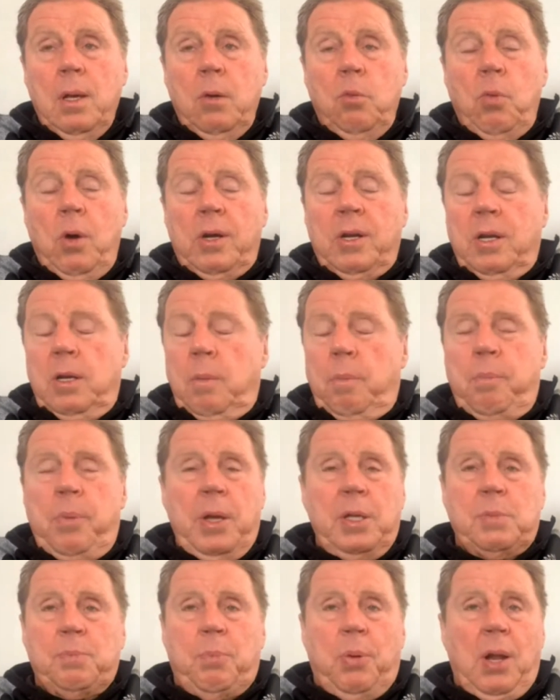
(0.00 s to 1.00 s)
one of the
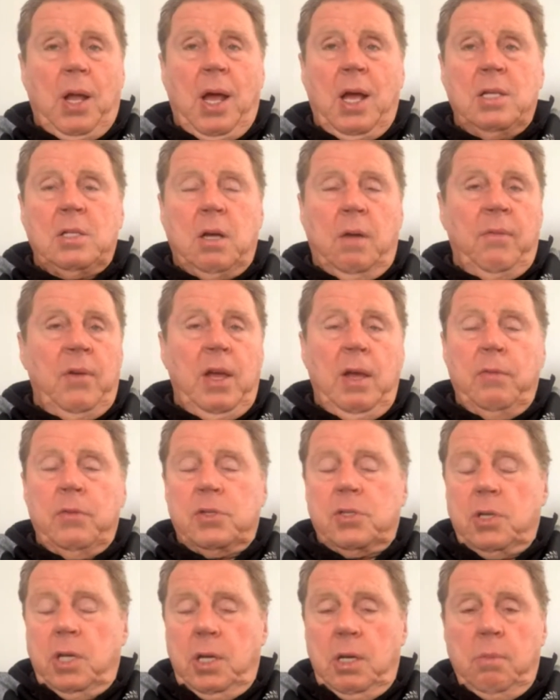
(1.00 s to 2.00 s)
best players I've
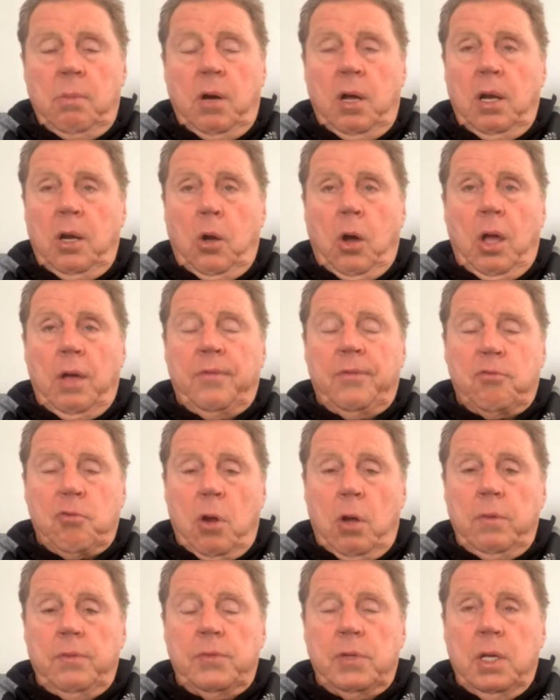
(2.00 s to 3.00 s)
ever seen in my life.
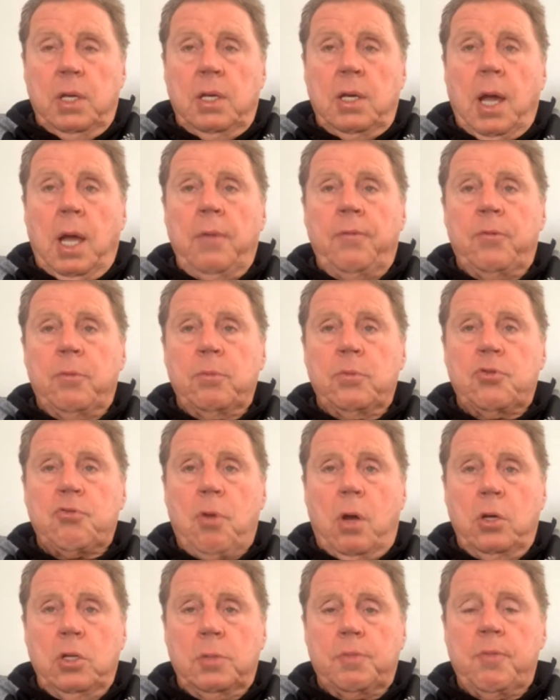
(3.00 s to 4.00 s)
Groves. He came from
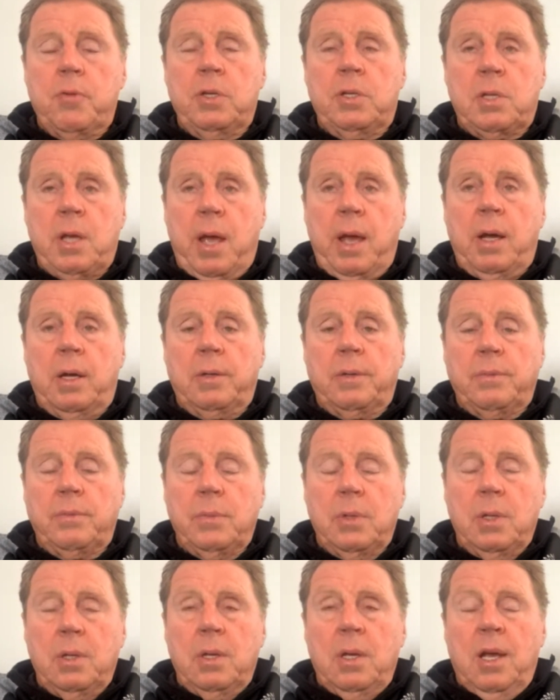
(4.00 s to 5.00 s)
Shrewsbury Town.
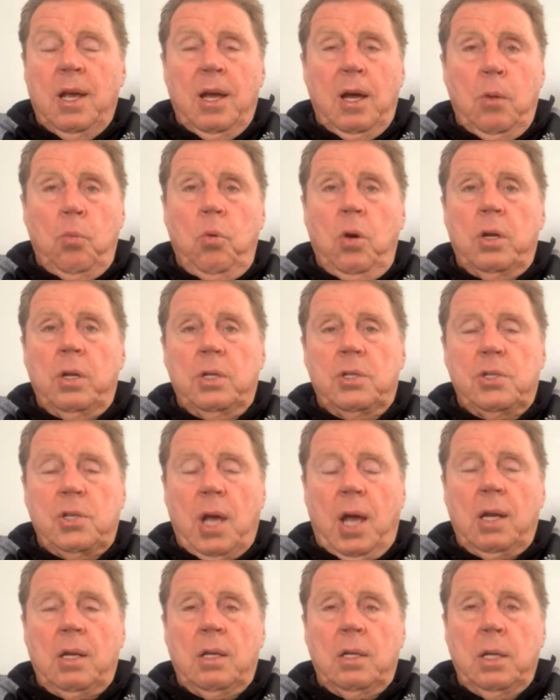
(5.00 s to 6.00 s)
What a
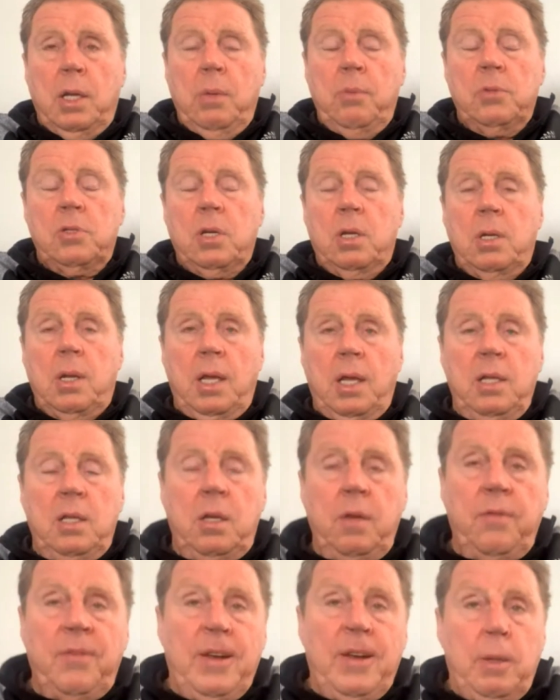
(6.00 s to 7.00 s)
talent! He was a
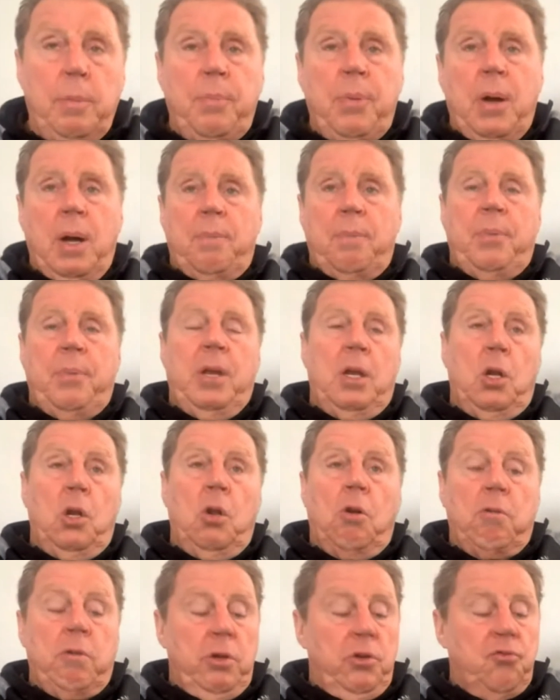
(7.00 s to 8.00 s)
late developer, been a
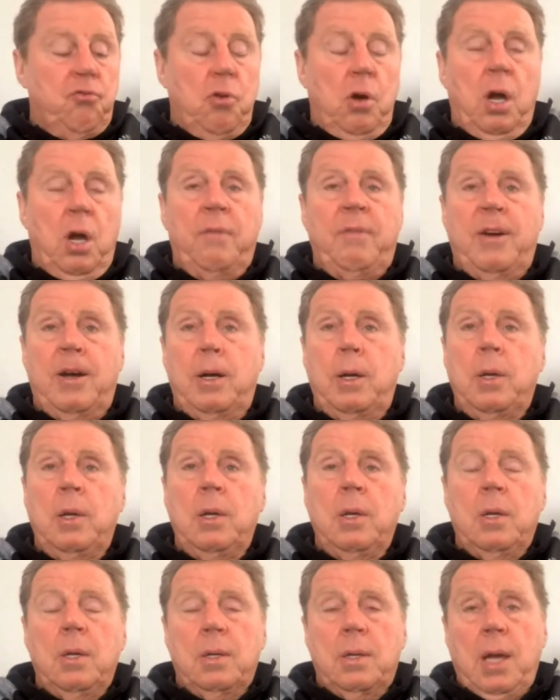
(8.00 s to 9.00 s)
lorry driver,
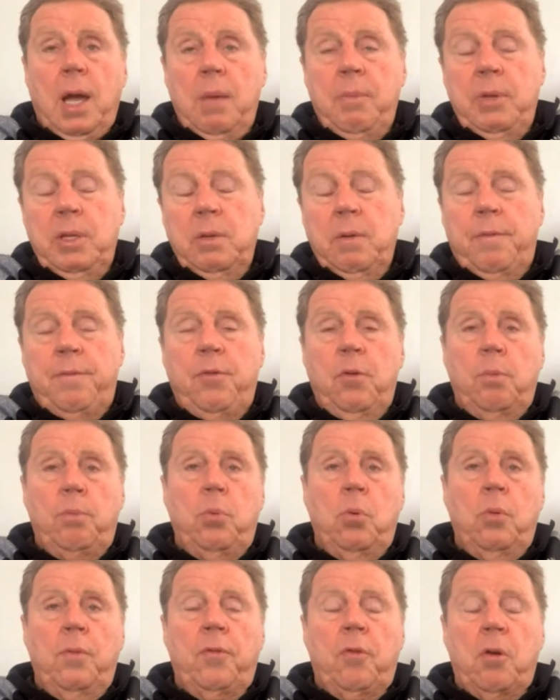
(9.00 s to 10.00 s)
came into
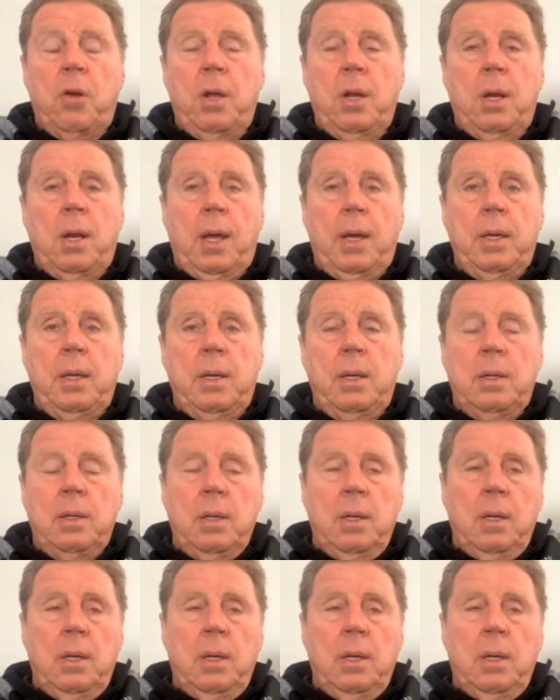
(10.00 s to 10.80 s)
football very late.